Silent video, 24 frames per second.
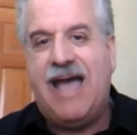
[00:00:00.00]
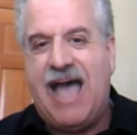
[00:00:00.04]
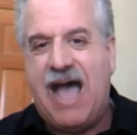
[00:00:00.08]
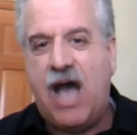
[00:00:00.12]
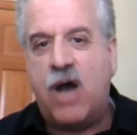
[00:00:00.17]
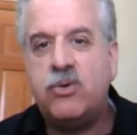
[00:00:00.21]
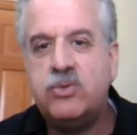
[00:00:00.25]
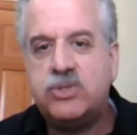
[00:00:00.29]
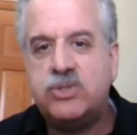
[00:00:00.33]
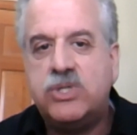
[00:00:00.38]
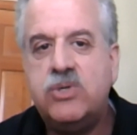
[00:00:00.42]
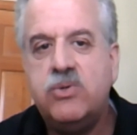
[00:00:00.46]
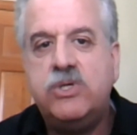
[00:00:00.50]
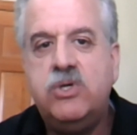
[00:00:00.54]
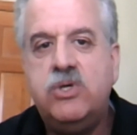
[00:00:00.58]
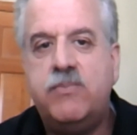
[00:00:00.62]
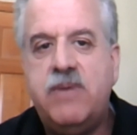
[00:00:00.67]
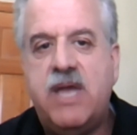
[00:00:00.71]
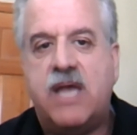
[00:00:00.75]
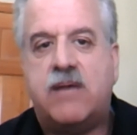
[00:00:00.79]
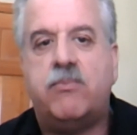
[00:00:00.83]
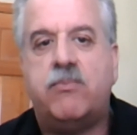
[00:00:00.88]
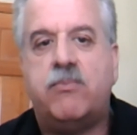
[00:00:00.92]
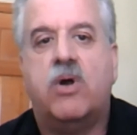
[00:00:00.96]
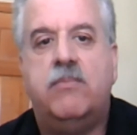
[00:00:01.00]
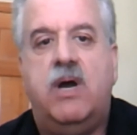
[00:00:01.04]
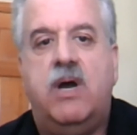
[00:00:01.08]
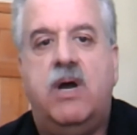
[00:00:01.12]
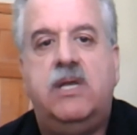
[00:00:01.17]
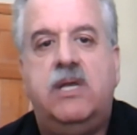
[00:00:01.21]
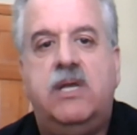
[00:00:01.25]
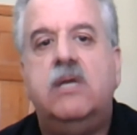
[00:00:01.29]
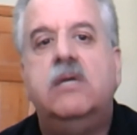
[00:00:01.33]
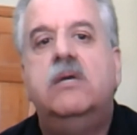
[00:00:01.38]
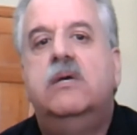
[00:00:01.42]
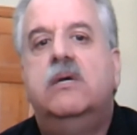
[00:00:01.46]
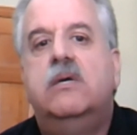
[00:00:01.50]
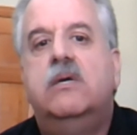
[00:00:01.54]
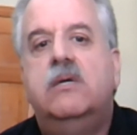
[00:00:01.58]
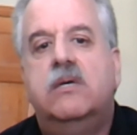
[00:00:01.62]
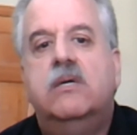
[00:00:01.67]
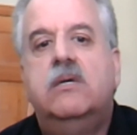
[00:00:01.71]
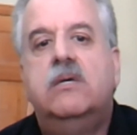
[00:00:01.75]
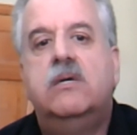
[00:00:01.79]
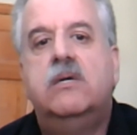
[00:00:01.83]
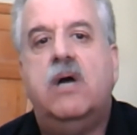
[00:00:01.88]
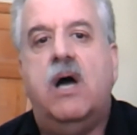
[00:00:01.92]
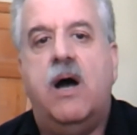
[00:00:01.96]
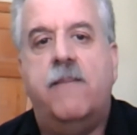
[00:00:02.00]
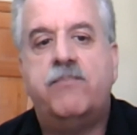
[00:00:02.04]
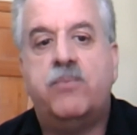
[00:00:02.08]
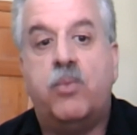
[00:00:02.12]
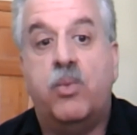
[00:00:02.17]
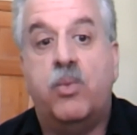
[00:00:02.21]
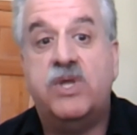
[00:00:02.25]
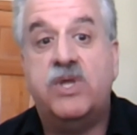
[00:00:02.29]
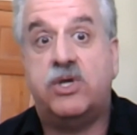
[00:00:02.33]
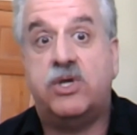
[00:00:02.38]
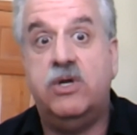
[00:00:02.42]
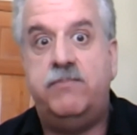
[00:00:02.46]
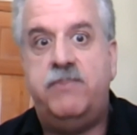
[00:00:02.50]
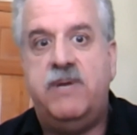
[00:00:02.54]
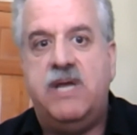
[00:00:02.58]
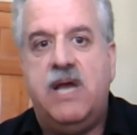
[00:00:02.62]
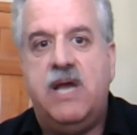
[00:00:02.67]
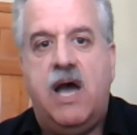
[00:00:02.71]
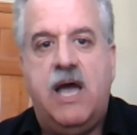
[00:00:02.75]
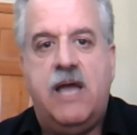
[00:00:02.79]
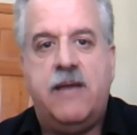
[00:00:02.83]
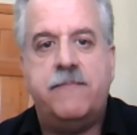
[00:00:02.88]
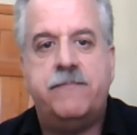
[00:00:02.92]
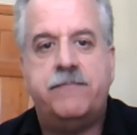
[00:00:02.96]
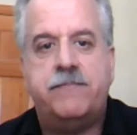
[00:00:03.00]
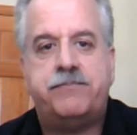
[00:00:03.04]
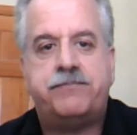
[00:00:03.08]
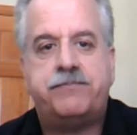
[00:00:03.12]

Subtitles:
How do you make more money with good BI?